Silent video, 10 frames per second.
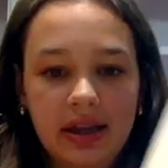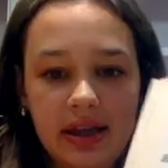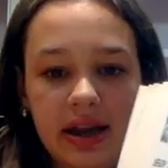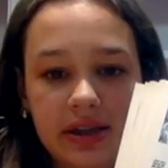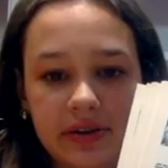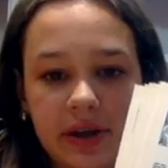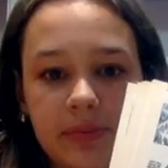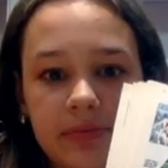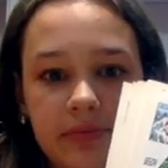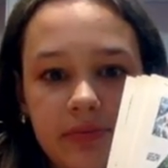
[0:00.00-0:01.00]
it ends
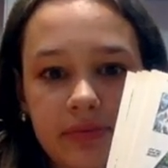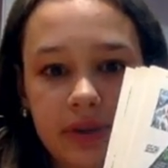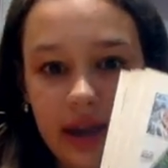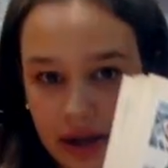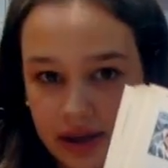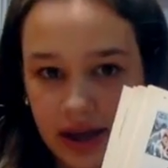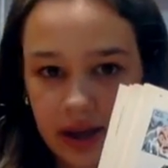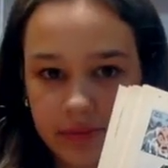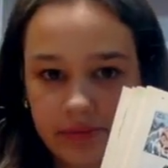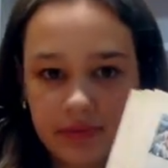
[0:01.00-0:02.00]
up killing
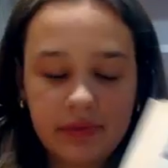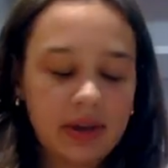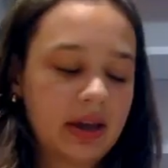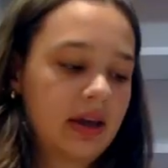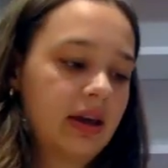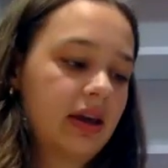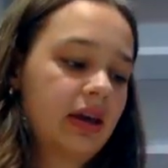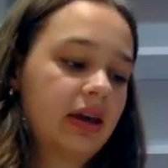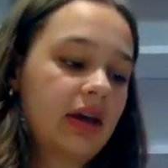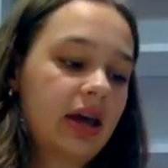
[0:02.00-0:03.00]
him.
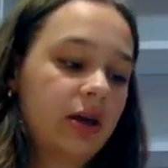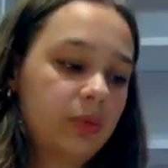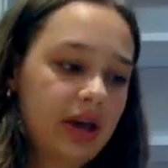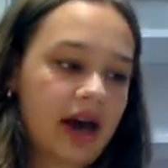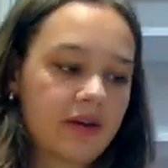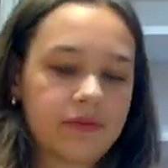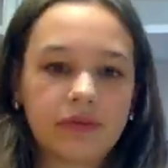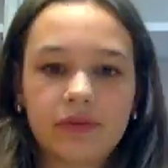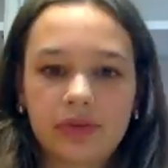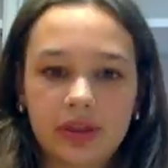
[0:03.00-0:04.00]
And we have
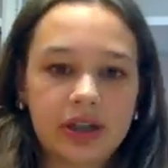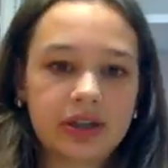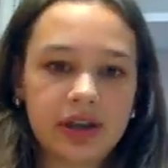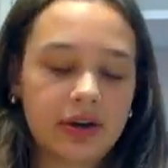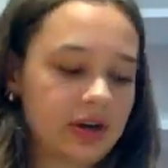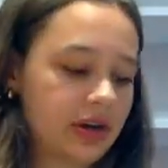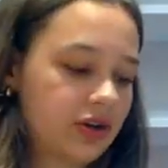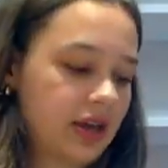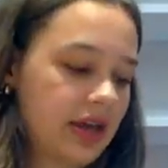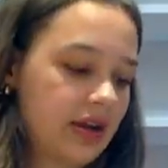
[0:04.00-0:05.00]
this
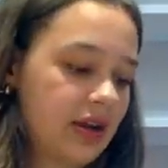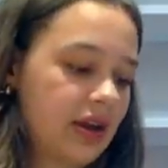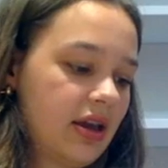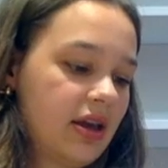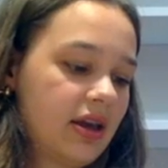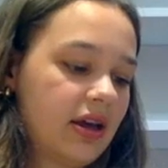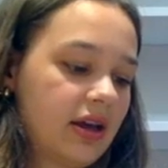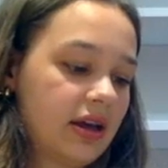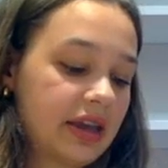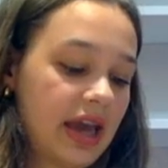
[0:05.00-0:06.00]
narration,
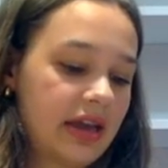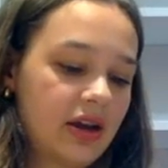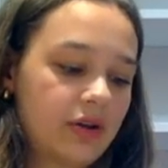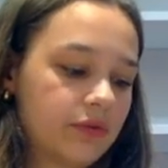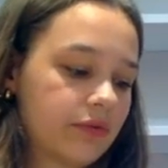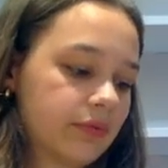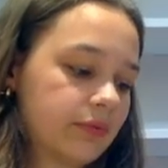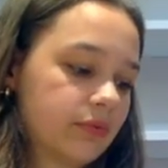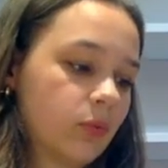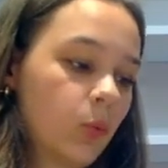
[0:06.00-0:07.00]
again, of,
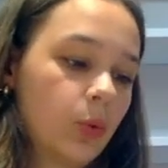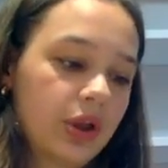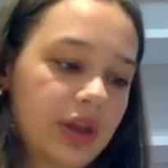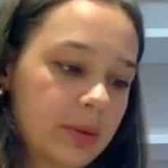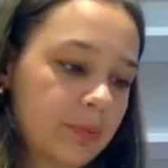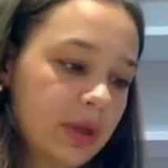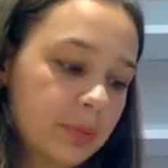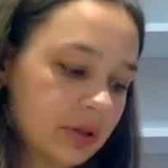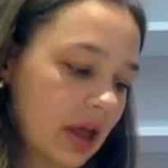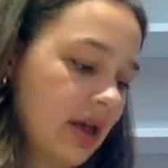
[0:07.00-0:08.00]
will there be
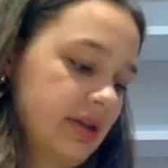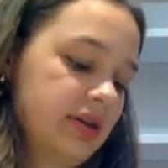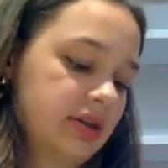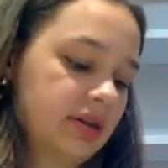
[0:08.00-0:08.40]
blood?